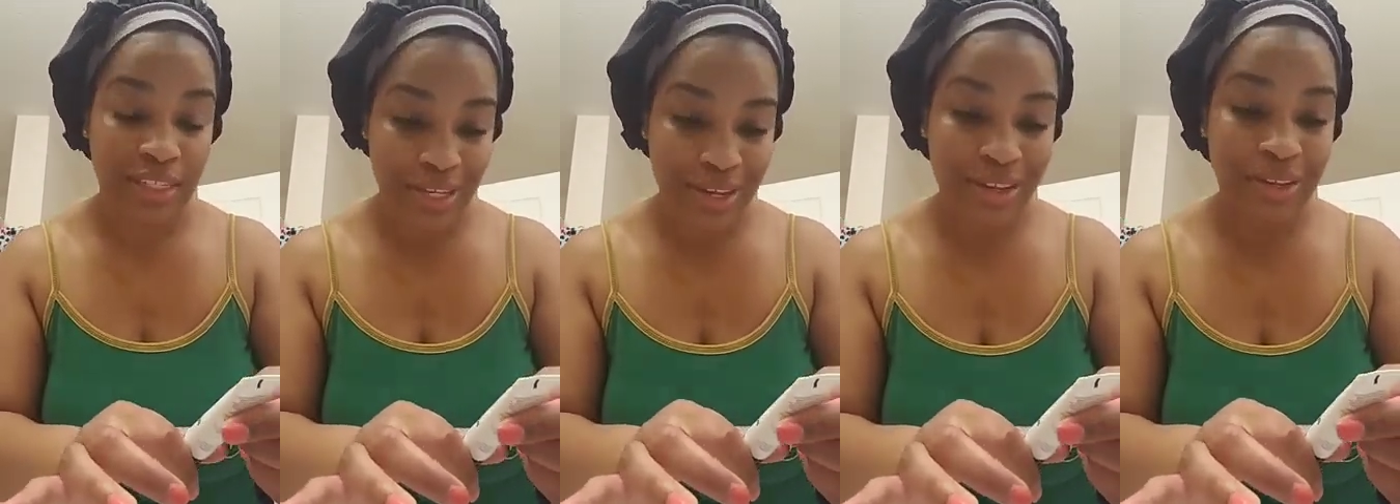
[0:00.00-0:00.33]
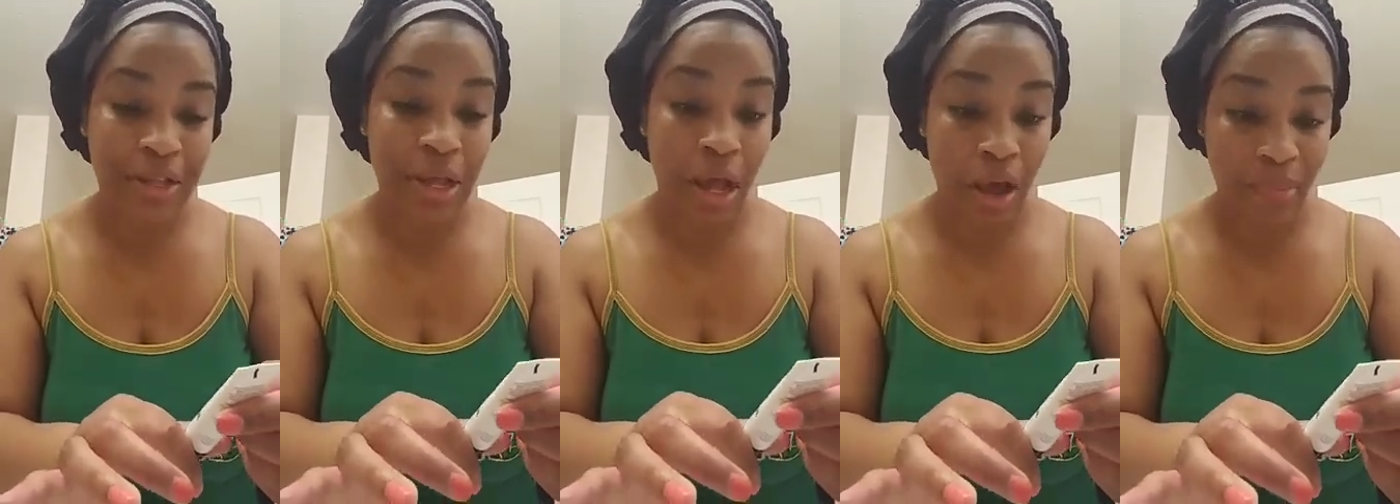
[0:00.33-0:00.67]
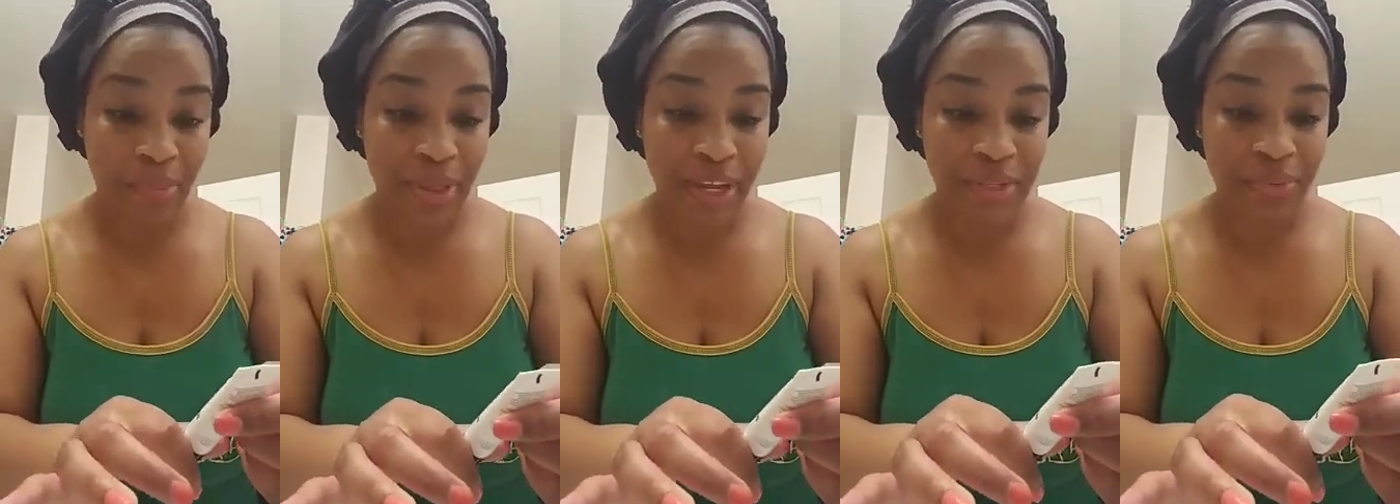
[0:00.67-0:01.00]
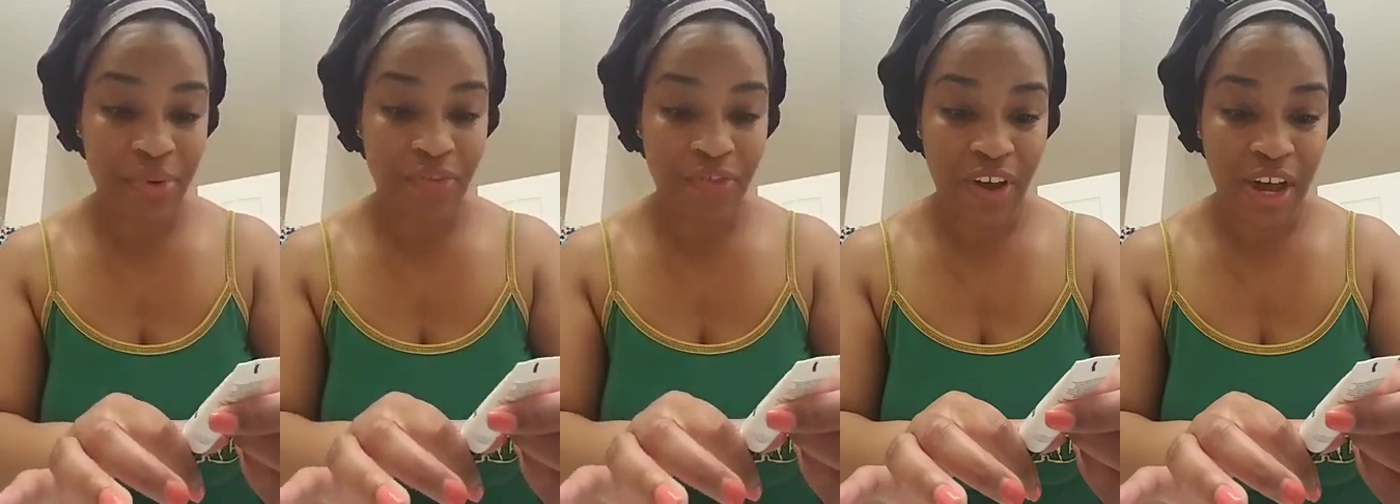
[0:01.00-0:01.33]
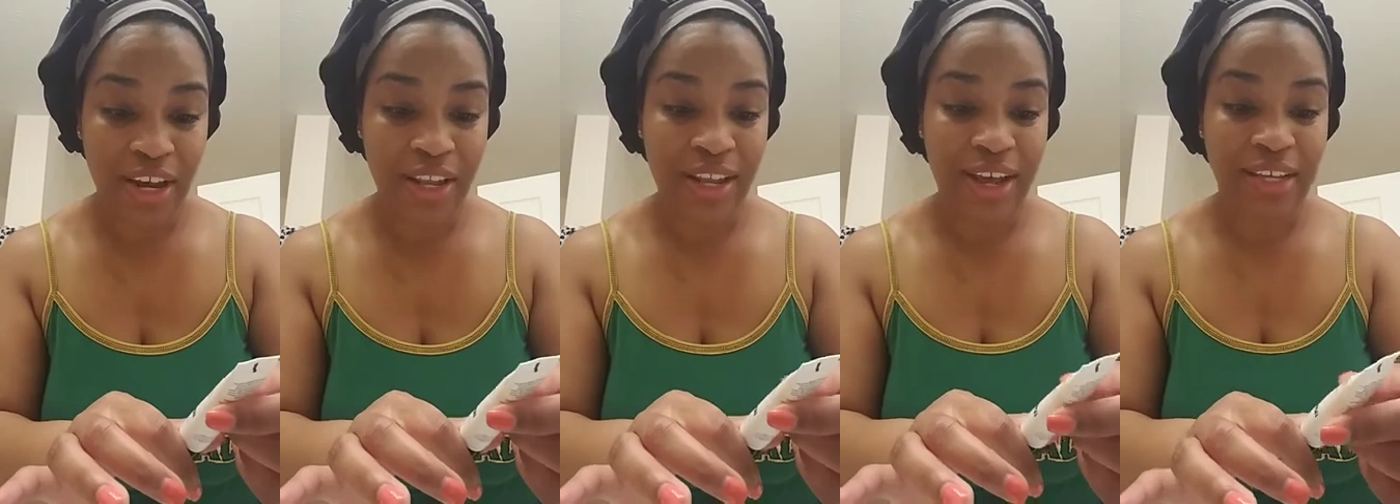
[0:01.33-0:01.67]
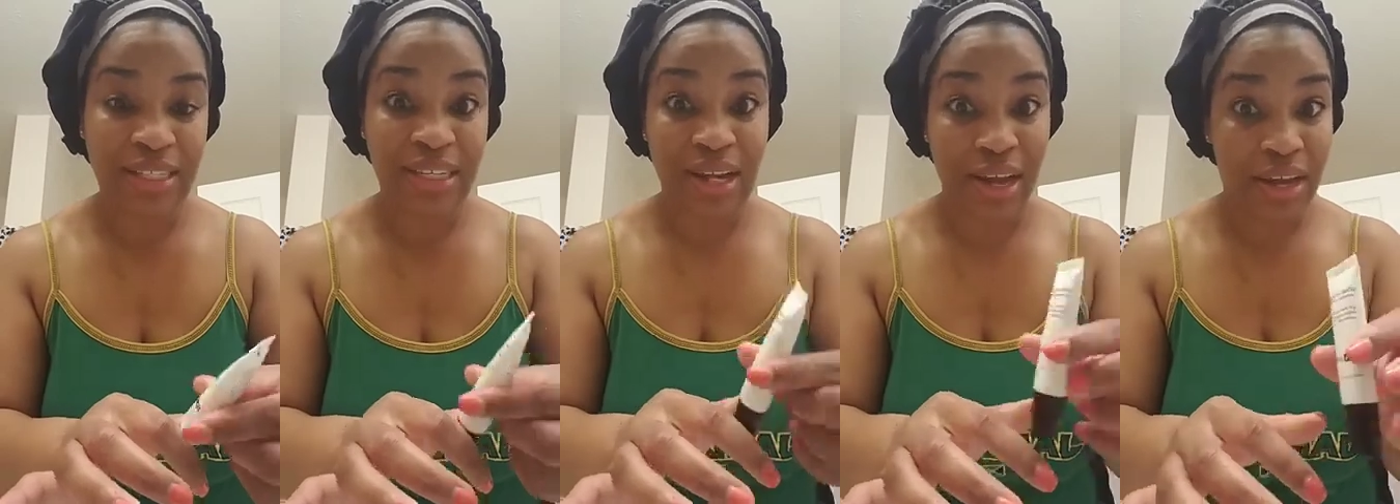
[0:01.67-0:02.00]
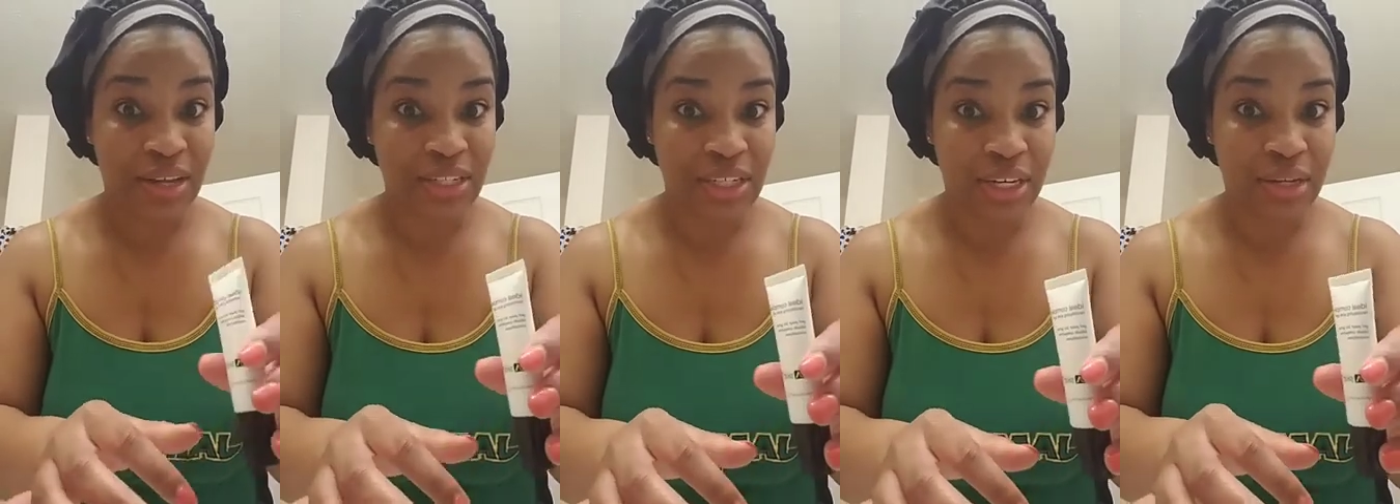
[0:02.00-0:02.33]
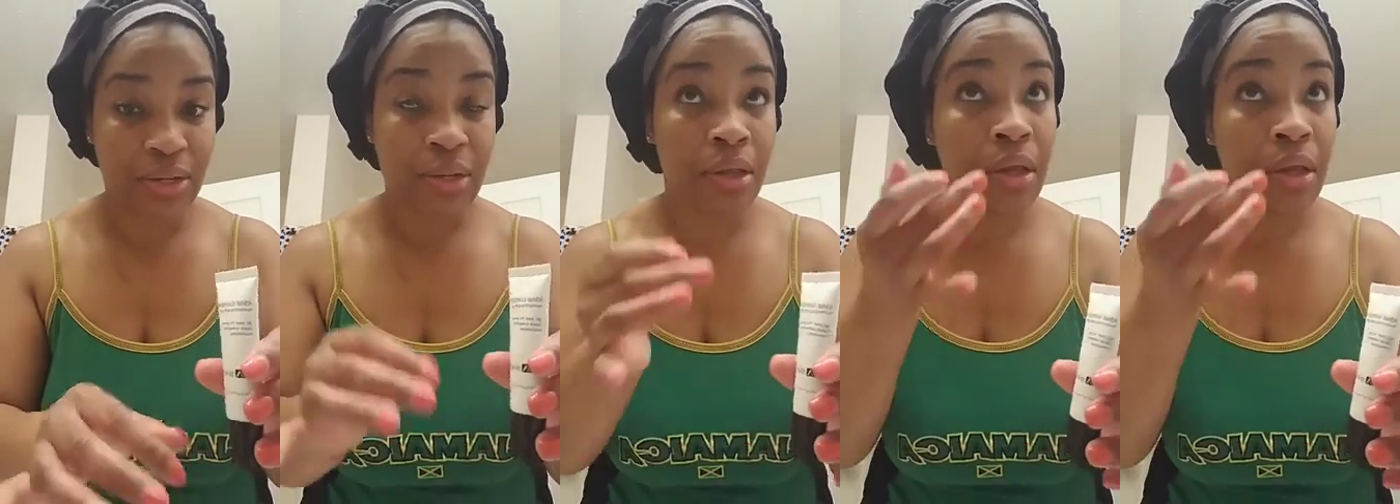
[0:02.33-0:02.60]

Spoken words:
Complex Revitalizing Eye Gel.